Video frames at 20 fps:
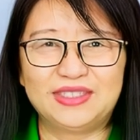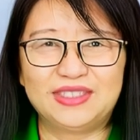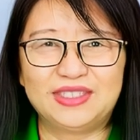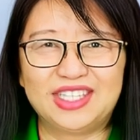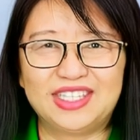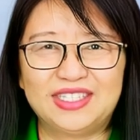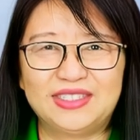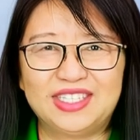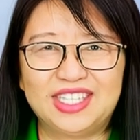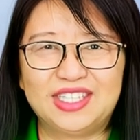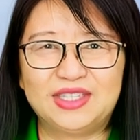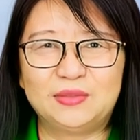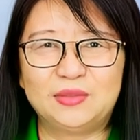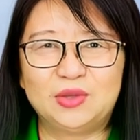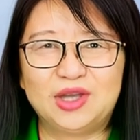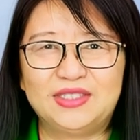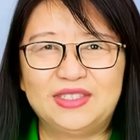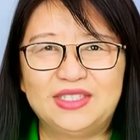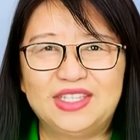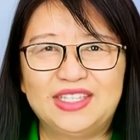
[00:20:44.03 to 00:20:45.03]

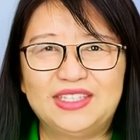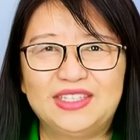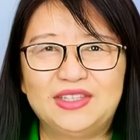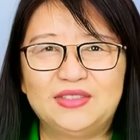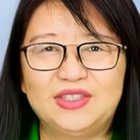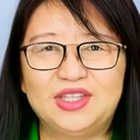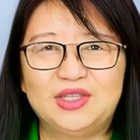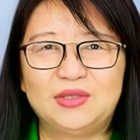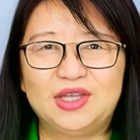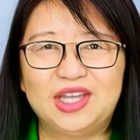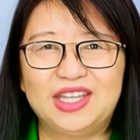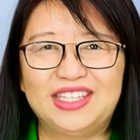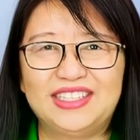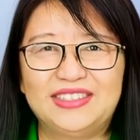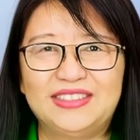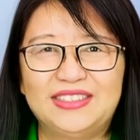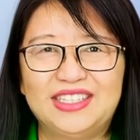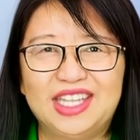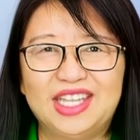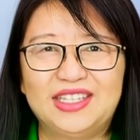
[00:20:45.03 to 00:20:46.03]
16th President of the
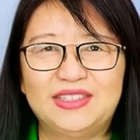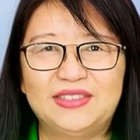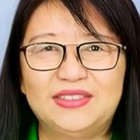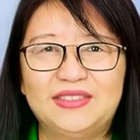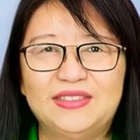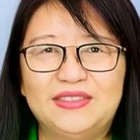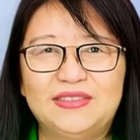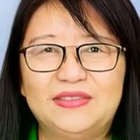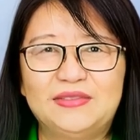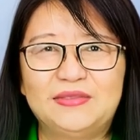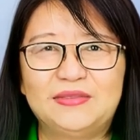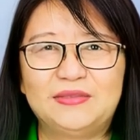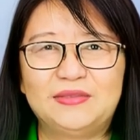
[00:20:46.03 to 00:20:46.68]
United States.